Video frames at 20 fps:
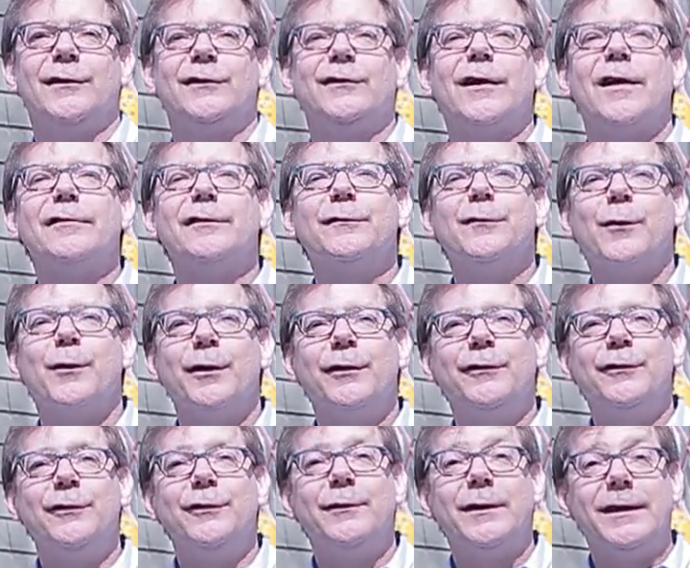
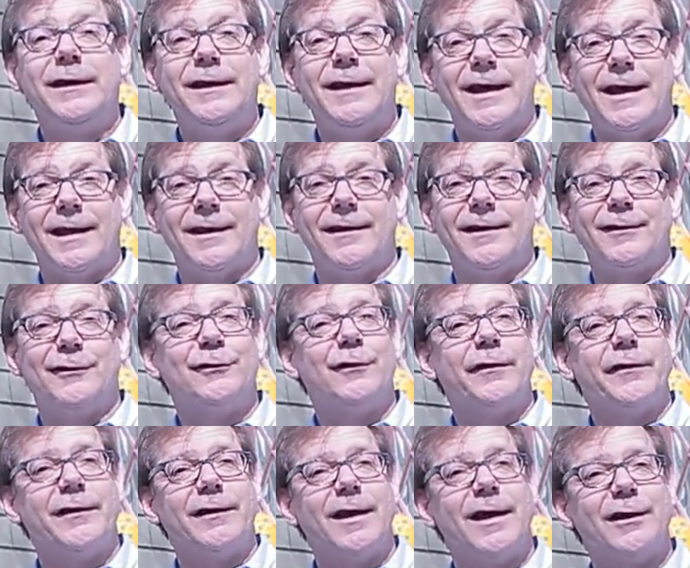742 Indiana is
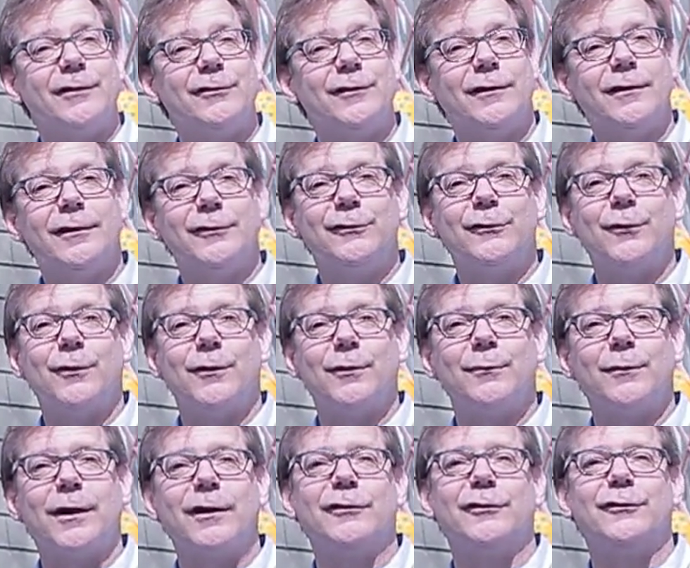on the National
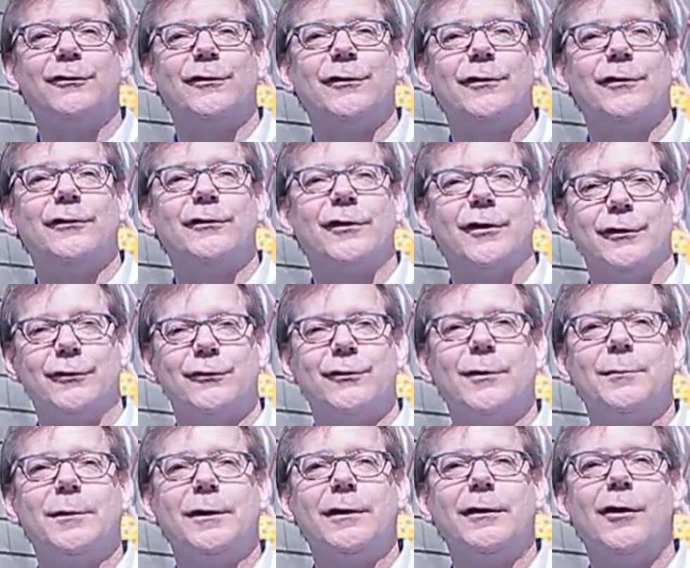Historic Register as a
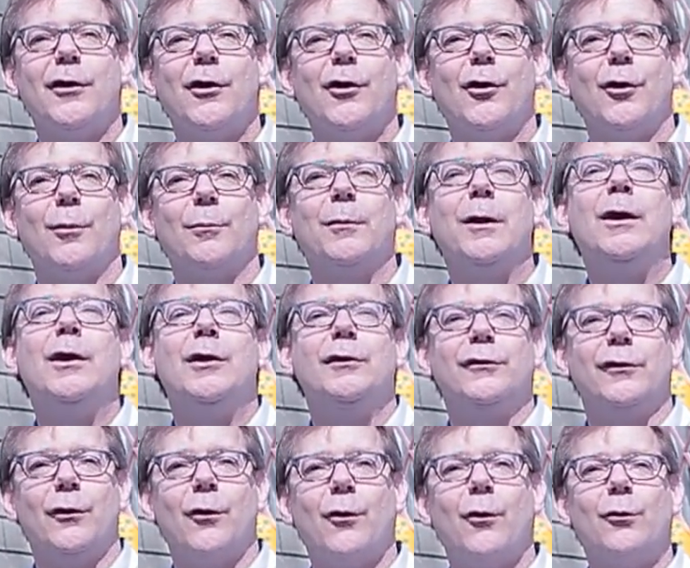contributing home
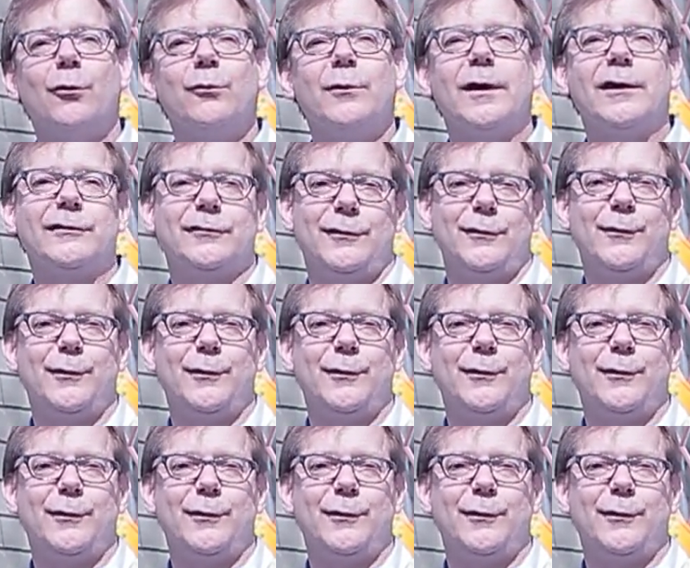to Old West